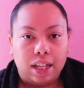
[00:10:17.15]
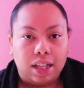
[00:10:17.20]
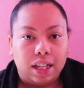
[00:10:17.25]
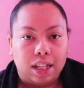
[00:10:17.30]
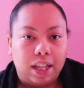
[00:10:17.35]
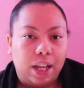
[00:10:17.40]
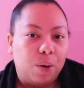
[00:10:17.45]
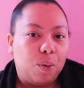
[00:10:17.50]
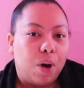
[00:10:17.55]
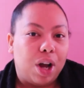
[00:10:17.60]

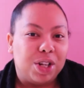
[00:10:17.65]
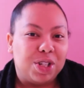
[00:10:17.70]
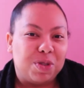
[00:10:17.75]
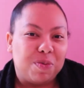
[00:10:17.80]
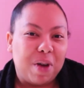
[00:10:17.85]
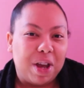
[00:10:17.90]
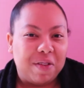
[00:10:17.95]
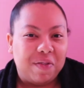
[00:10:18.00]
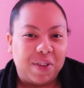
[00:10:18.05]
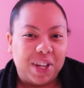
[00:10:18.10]
that they watched
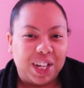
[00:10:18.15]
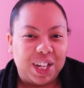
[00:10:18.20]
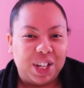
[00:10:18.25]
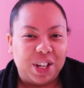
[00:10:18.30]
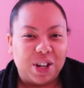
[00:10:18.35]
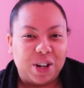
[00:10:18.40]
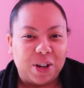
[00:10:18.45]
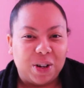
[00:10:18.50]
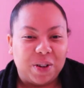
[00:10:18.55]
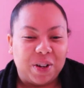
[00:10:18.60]
my
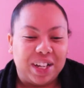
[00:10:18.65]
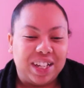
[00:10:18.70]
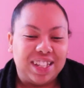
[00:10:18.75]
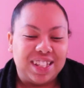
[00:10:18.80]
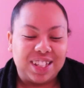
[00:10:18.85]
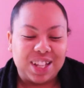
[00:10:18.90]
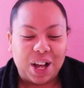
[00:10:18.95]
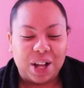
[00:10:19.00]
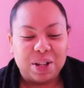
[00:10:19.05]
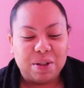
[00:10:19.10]
video and
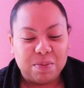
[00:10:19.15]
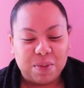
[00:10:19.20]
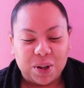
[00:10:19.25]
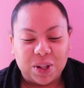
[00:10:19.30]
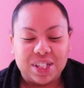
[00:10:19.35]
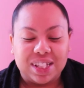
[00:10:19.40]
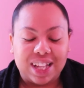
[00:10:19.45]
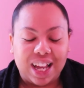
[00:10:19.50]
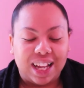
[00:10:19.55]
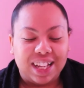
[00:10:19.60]
saw the
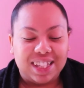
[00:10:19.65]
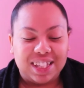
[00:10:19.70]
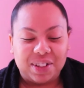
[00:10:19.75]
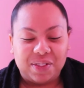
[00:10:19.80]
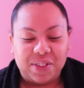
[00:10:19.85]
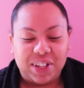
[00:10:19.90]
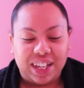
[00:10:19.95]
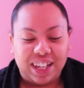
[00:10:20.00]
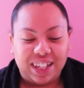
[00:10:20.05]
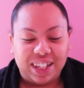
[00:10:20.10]
both sides
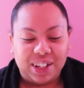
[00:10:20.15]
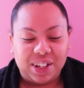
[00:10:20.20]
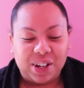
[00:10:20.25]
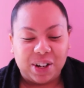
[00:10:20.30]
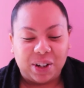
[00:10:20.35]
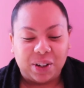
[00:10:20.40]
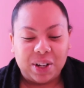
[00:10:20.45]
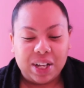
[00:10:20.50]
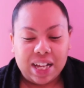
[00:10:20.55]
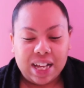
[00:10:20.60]
of it, you
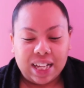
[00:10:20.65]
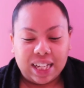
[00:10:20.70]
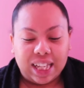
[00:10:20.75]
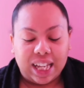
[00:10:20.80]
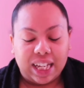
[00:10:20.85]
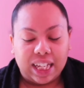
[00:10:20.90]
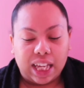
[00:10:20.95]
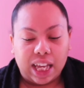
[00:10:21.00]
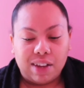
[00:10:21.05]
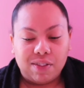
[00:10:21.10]
know?
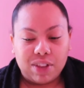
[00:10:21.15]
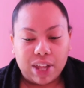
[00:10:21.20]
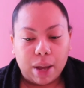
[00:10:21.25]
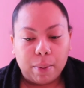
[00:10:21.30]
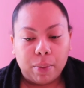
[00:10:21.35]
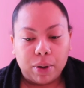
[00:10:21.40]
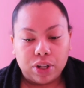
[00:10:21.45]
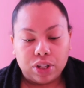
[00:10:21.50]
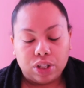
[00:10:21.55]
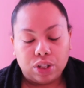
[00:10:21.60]
Like, if
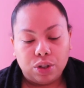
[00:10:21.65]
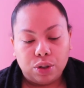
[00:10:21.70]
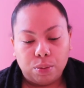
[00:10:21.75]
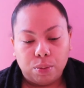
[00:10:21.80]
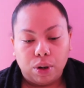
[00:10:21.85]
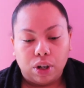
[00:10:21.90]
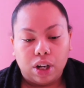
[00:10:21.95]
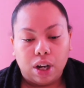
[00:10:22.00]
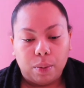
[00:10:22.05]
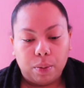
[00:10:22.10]
that person who
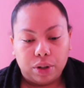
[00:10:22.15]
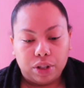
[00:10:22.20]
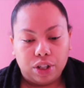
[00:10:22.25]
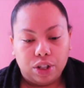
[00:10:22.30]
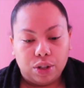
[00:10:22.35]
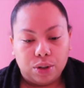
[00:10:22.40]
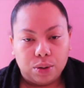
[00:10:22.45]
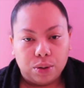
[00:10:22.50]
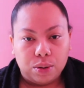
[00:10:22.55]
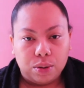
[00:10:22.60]
broke up with
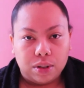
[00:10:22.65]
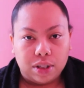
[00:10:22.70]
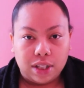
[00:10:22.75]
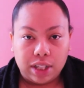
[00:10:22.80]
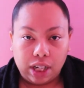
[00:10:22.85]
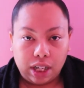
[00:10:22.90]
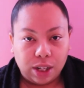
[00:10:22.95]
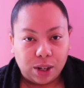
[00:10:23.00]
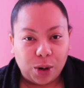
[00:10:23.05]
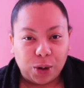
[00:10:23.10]
you
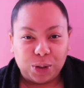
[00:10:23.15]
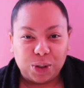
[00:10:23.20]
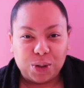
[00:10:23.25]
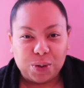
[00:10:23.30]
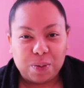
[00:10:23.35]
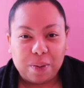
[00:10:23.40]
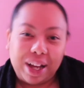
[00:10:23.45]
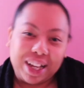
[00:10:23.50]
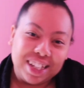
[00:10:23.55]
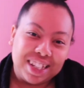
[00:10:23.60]
didn't go
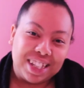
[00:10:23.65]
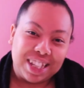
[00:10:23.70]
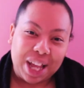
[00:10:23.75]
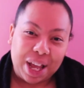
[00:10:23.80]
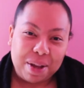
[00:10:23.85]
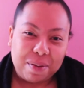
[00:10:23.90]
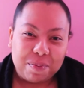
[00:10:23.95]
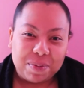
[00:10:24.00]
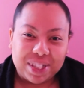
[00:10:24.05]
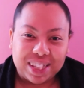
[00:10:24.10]
through my
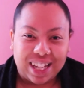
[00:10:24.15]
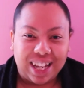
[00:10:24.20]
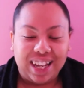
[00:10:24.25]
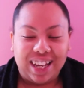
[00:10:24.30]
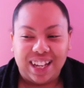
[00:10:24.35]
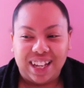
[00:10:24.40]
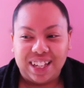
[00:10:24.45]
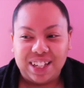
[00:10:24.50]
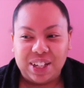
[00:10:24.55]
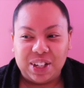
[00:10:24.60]
steps
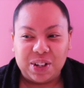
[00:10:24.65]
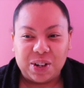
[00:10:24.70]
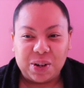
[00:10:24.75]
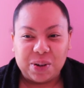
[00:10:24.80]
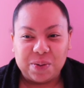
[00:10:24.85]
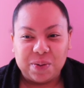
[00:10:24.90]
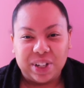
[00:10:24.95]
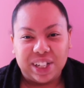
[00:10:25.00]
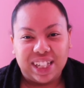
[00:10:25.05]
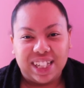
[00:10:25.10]
and, you
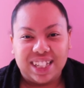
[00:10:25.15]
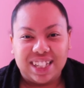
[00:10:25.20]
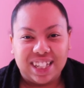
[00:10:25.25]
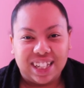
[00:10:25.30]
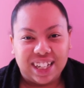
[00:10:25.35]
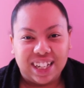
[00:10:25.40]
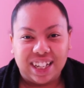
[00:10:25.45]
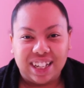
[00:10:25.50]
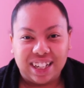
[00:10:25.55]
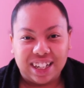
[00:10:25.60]
know, really
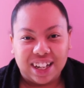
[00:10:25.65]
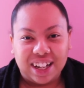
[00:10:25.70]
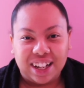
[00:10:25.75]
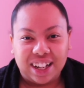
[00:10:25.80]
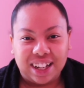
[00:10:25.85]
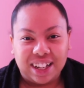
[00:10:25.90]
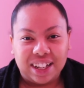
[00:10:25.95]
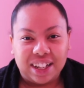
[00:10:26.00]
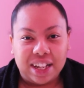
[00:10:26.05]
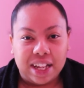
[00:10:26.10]
didn't
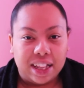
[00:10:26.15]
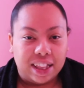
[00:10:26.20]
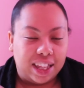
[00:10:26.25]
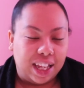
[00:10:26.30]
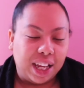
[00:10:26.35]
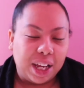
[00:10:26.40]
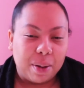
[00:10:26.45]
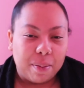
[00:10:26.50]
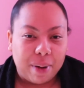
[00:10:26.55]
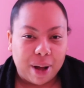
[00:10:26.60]

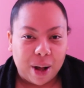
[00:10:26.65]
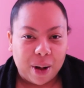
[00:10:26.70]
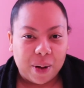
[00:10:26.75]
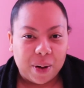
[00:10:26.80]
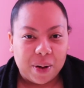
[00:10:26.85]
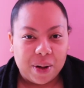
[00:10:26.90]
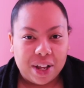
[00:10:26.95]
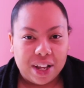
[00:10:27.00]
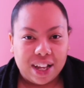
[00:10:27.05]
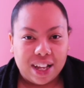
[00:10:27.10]
think
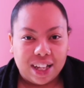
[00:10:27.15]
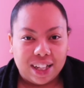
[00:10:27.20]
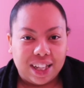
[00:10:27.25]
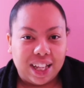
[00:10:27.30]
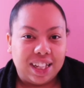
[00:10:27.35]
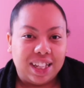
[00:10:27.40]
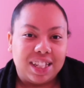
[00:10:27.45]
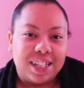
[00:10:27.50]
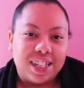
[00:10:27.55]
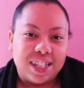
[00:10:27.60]
about
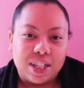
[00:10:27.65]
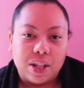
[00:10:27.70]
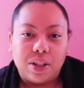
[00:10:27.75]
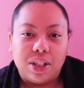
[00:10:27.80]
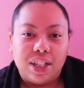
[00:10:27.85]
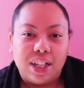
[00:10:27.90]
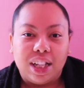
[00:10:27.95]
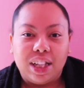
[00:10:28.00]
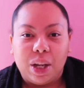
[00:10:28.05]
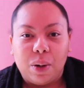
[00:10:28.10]
that this is
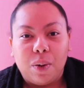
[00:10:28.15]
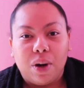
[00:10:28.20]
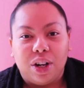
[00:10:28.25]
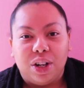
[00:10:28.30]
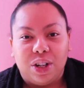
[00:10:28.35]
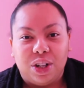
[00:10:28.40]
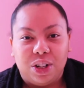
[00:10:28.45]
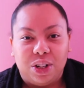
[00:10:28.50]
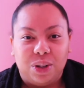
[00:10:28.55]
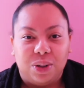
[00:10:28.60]
something that they
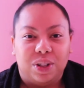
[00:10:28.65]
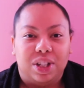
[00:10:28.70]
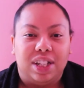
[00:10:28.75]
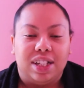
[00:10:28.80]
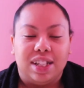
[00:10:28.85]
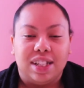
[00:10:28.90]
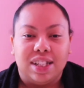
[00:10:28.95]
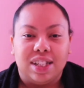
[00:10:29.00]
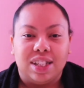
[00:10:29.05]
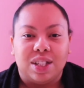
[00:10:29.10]
wanted to do,
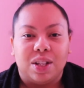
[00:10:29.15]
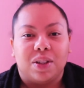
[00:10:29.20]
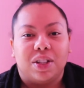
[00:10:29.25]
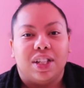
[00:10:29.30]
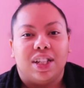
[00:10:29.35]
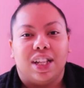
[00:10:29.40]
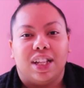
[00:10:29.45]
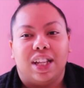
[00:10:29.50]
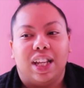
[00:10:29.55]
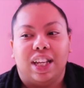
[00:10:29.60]
that this is
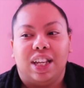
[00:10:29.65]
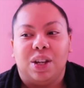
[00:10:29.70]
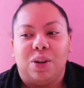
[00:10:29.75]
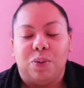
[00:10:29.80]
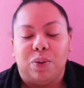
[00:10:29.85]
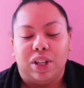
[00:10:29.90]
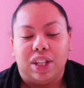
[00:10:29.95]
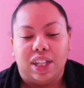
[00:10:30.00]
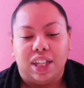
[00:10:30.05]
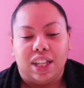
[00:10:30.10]
something that they could
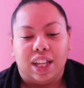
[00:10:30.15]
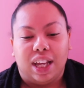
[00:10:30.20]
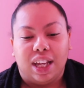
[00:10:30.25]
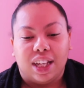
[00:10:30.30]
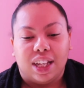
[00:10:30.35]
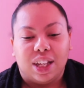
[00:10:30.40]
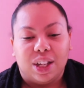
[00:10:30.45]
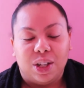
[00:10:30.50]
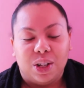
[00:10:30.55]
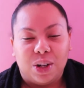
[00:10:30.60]
really,
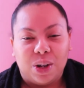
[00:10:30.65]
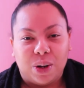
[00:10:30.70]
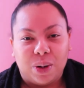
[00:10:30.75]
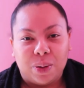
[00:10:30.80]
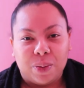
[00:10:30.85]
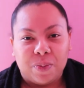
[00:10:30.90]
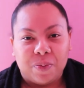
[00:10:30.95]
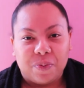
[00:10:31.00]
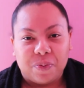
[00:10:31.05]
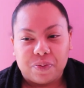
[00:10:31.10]
like, you know,